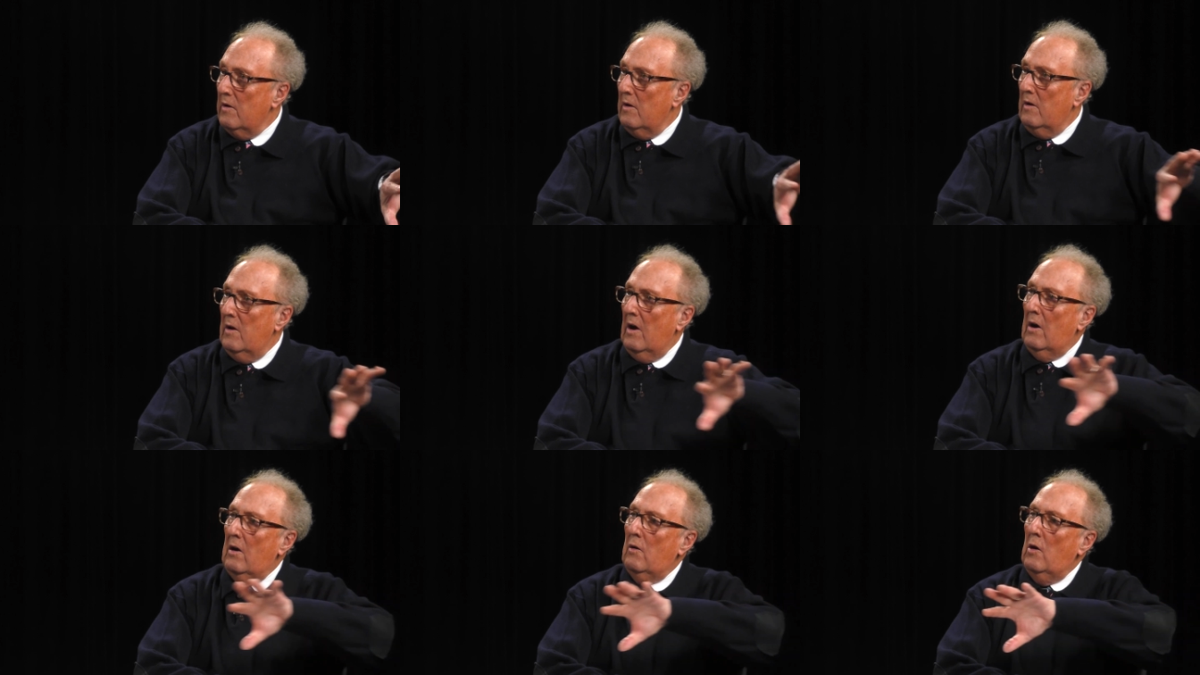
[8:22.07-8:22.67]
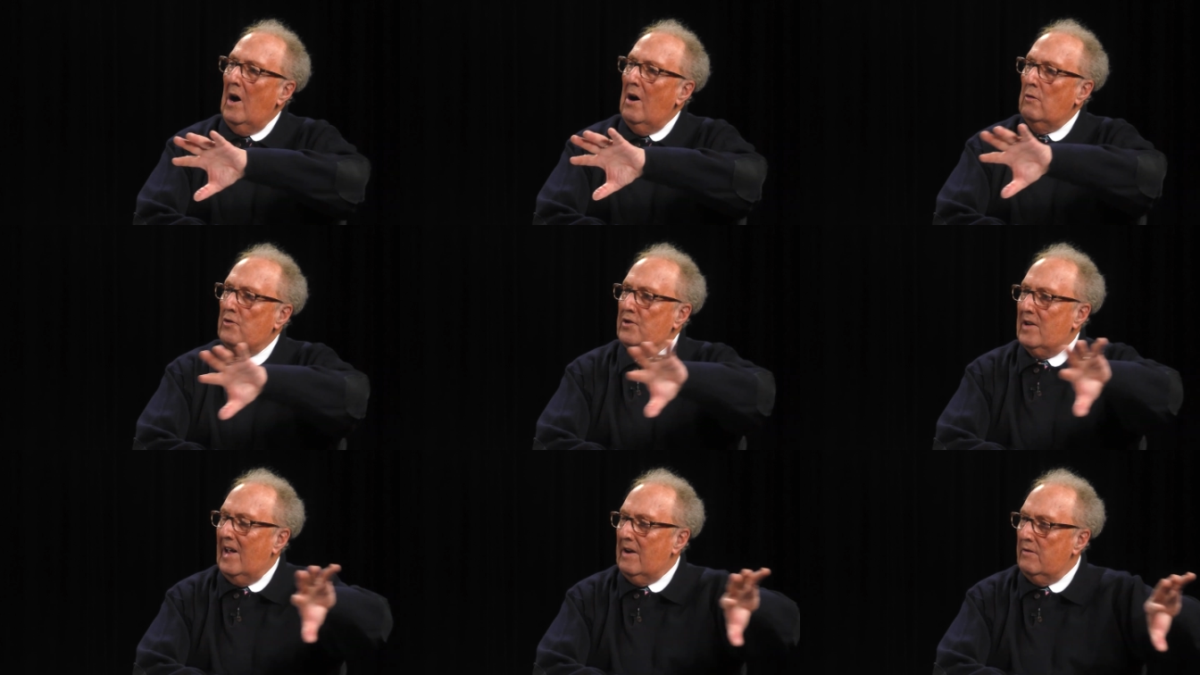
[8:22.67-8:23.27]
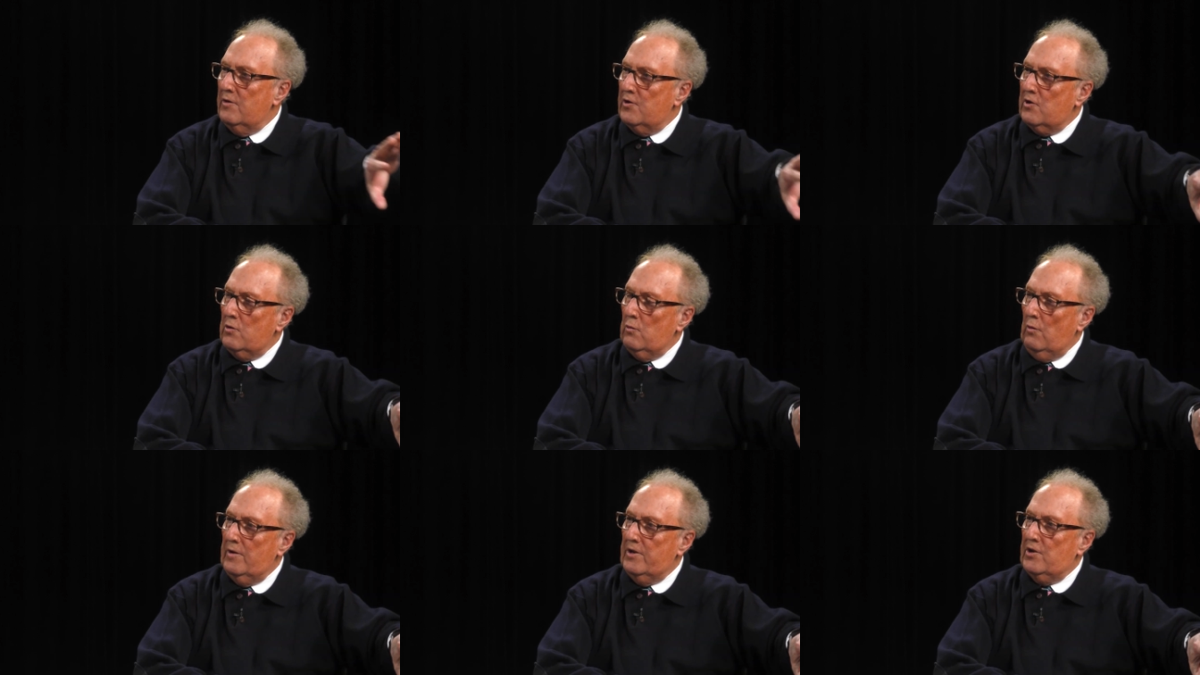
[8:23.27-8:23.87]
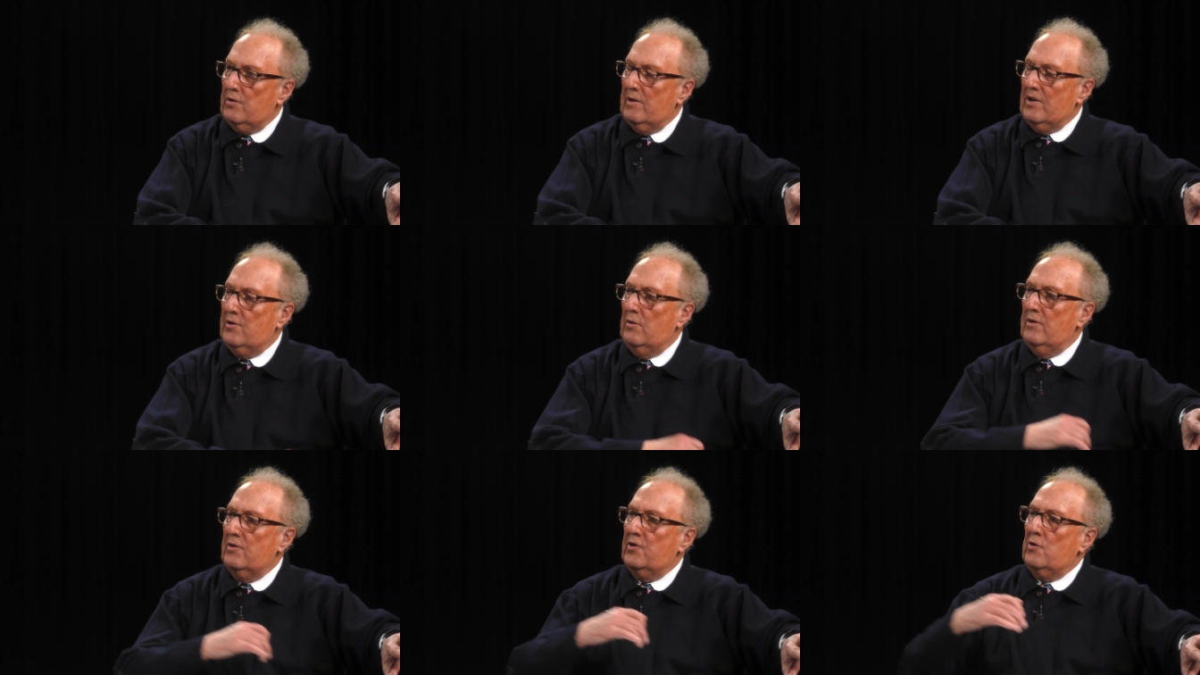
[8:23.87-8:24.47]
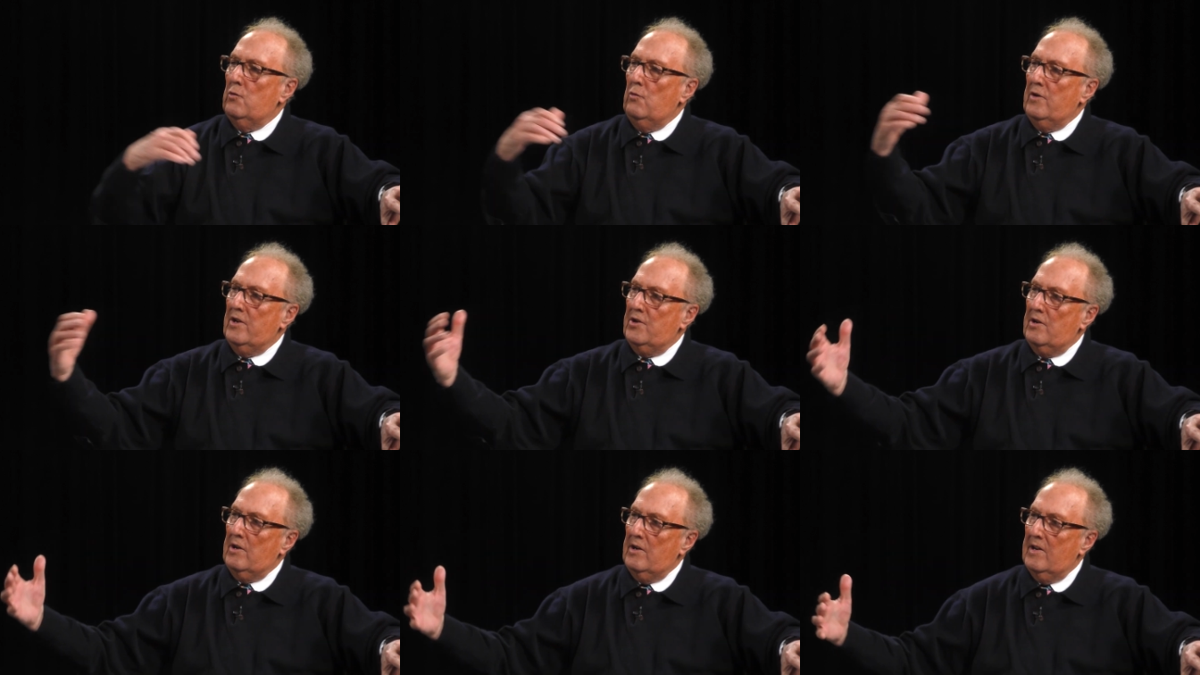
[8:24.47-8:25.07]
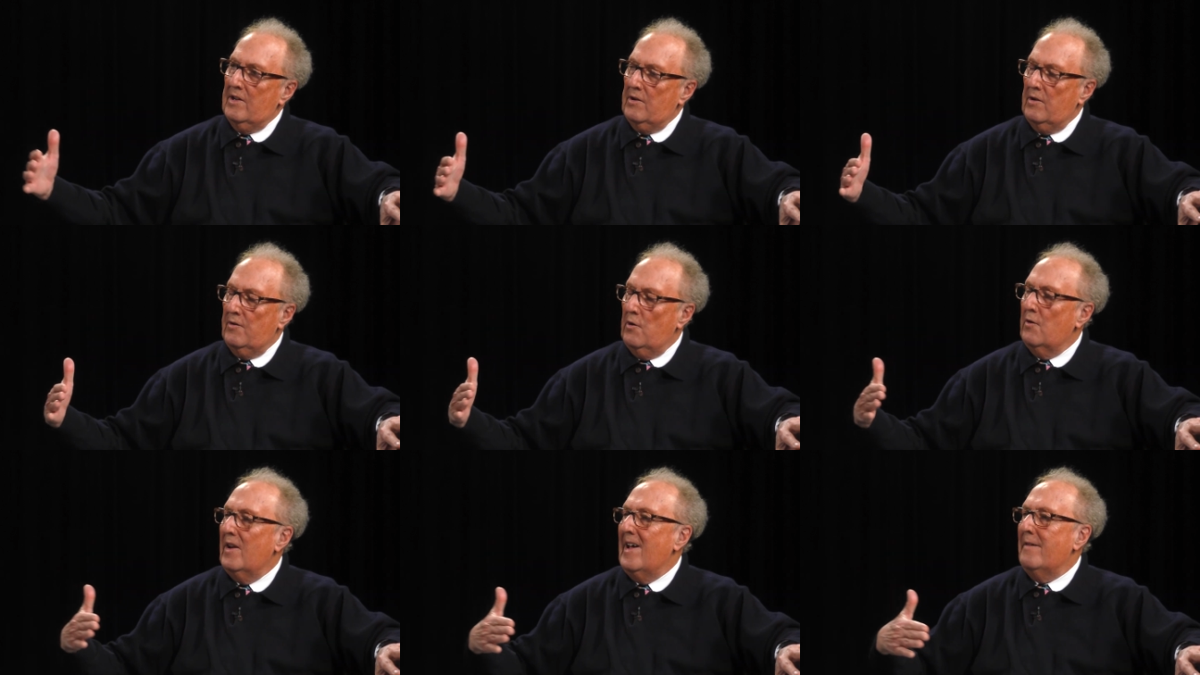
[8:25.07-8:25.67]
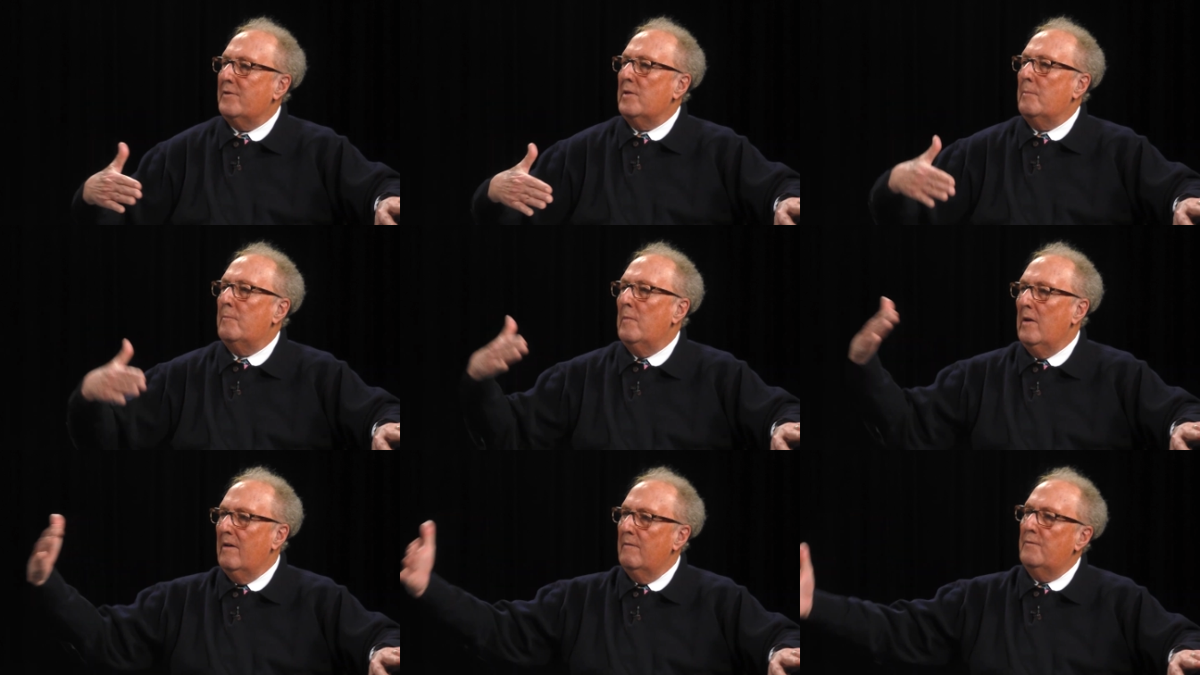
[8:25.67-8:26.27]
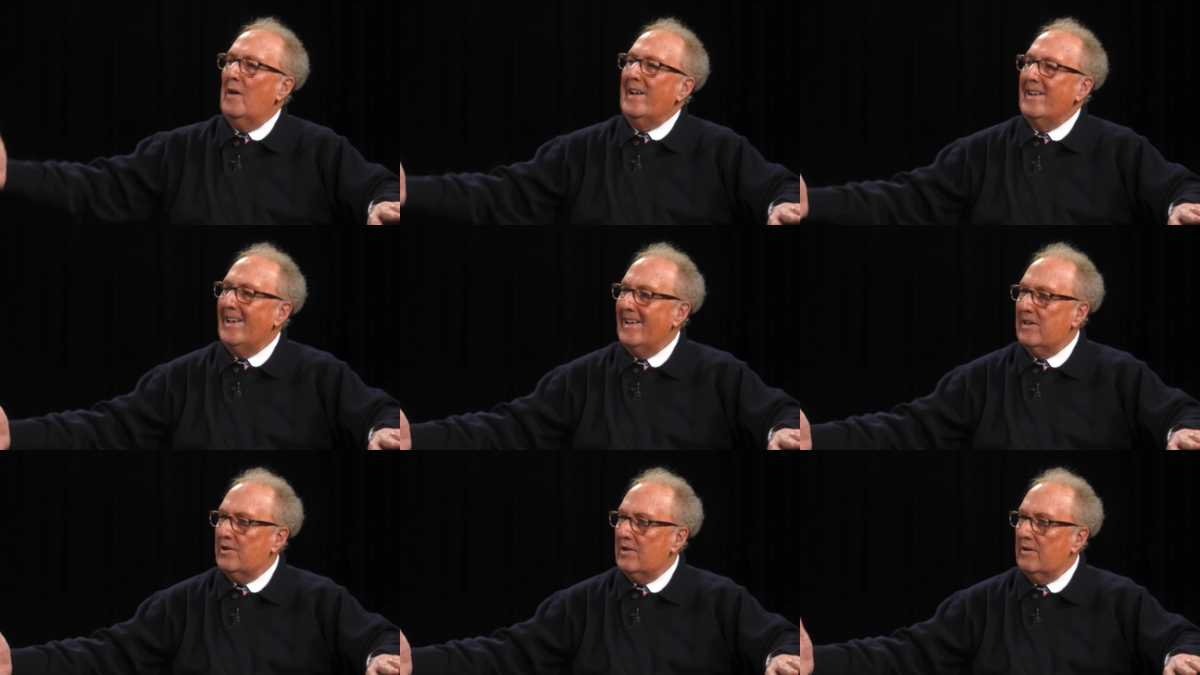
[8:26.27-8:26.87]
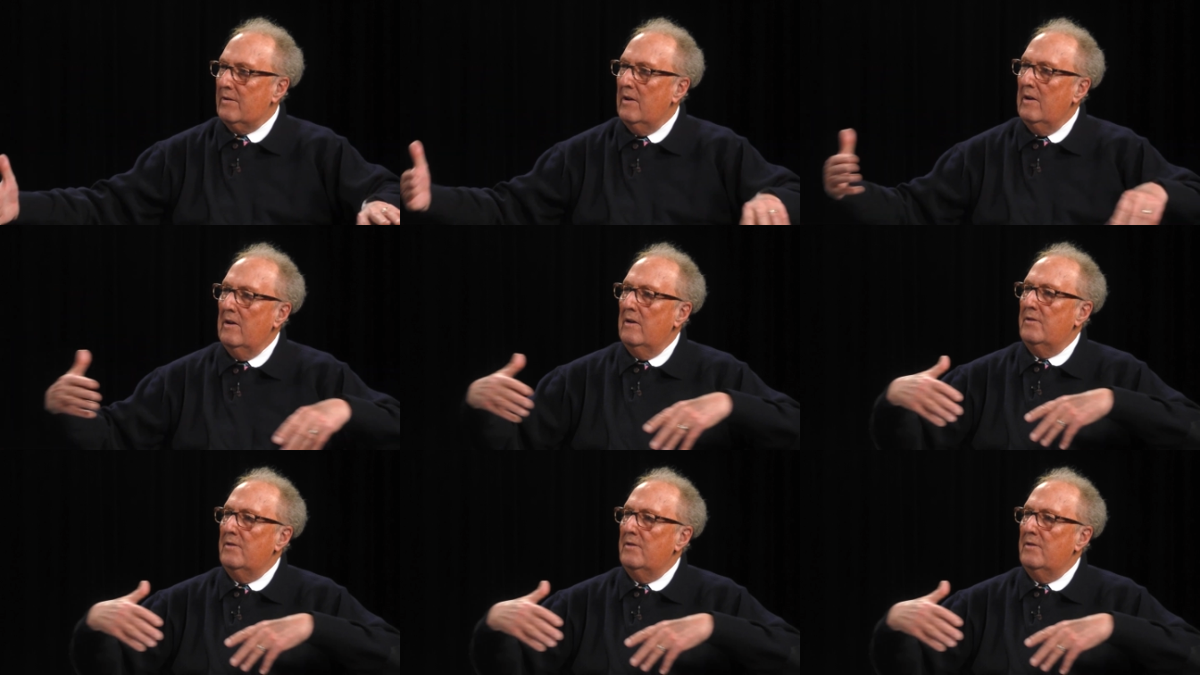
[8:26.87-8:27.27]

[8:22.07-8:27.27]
yeah. uh, outside of the school district so the school district uh, don't have to finance it, oh.